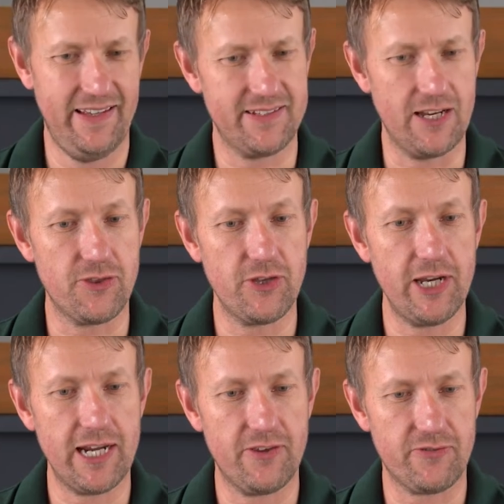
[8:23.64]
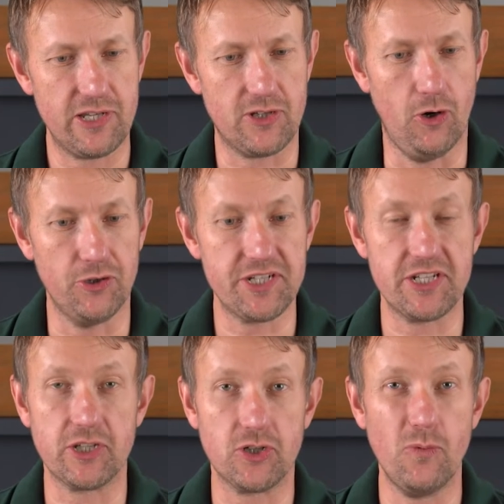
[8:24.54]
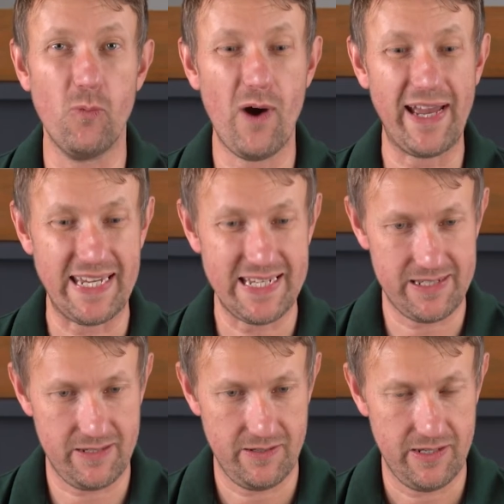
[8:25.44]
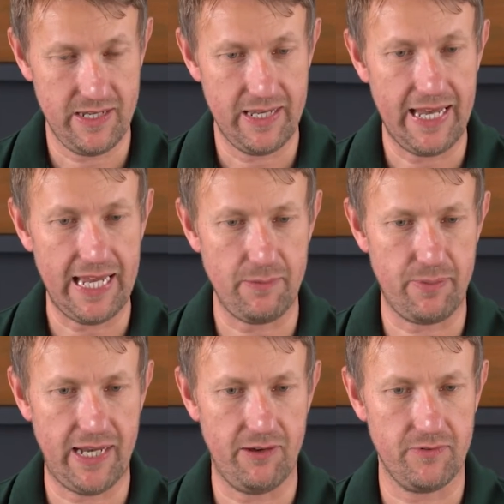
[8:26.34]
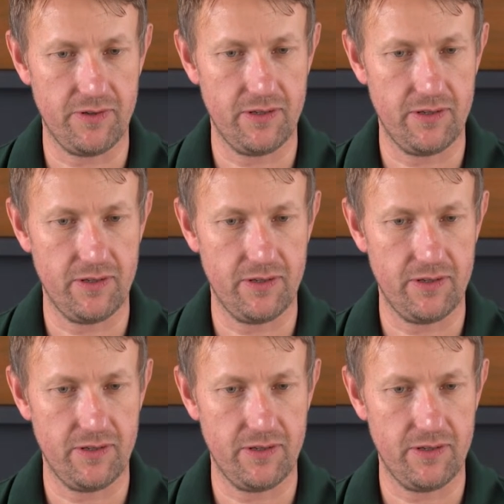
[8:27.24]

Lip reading: So 30 3/4, and the gun weighs £8.